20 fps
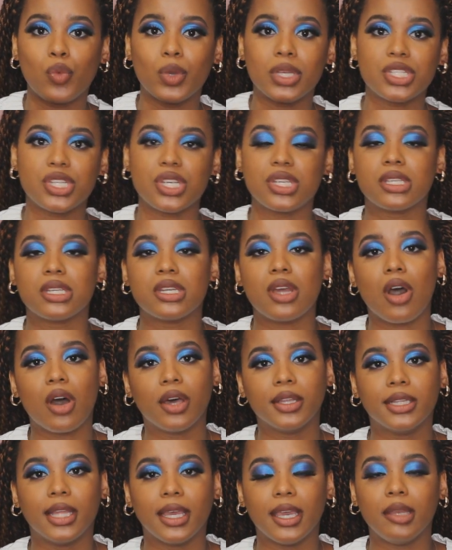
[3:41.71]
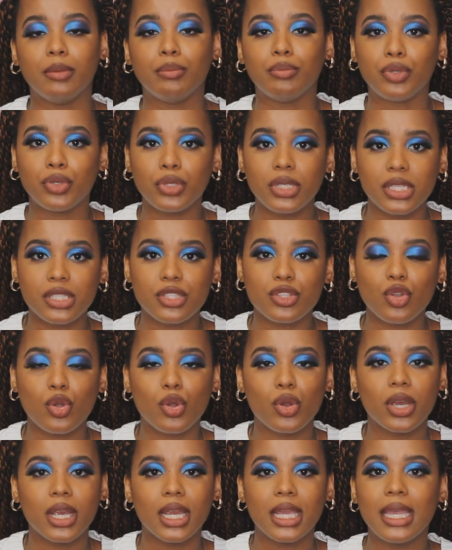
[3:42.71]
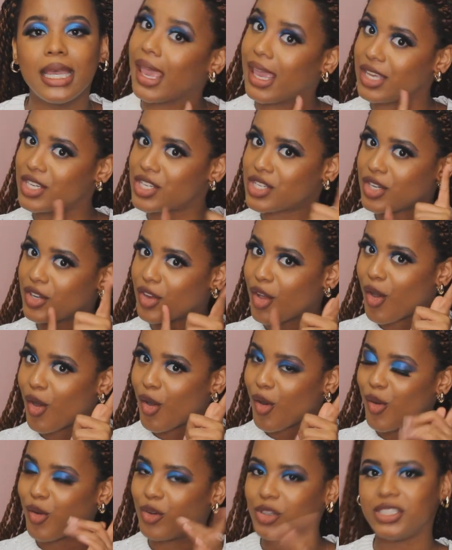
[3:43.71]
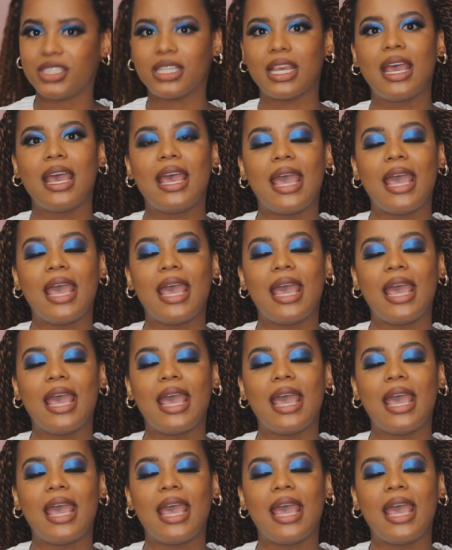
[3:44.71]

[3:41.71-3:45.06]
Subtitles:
which is an online beauty store, Haitian owned,